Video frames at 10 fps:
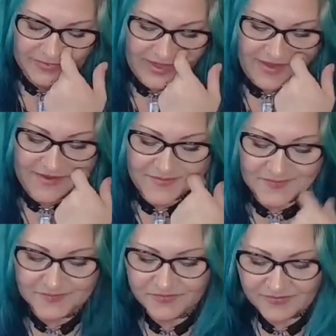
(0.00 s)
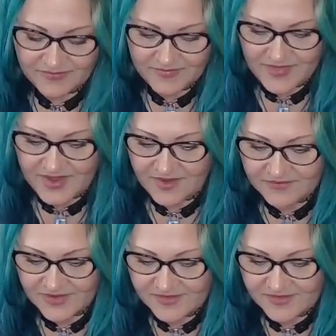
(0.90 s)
Um, and I've done